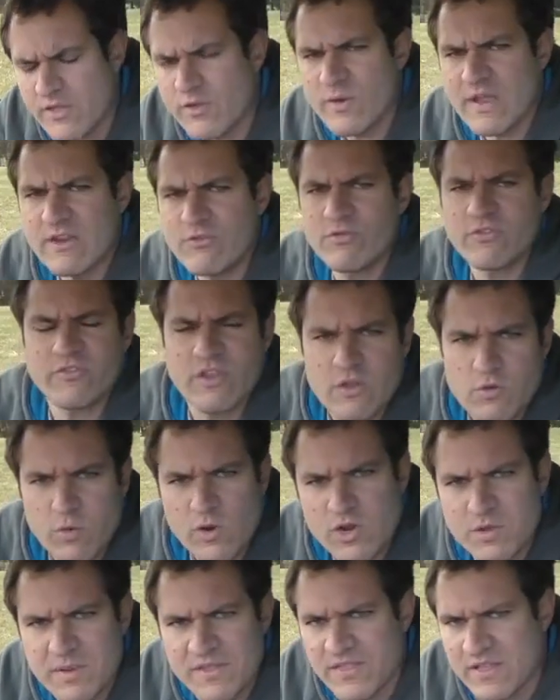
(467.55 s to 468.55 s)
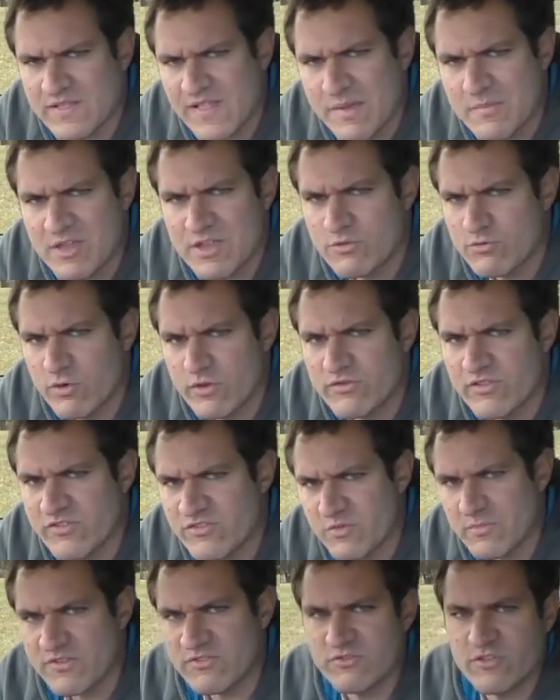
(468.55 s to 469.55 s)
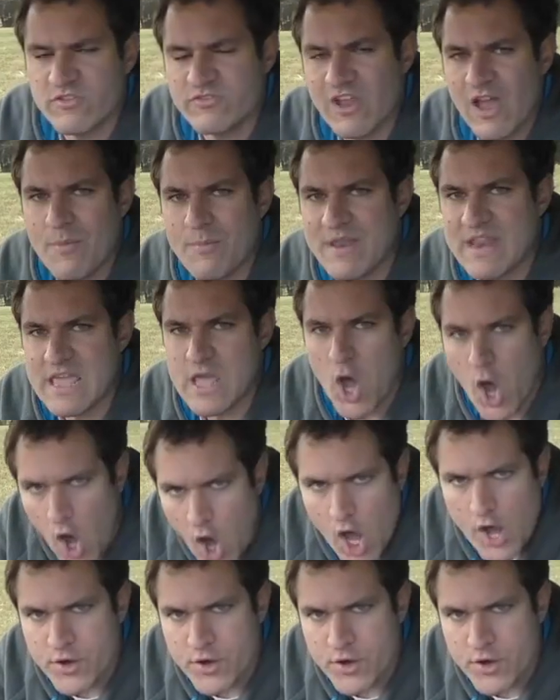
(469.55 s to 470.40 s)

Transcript: Another interesting quirk about the climate control system is just how many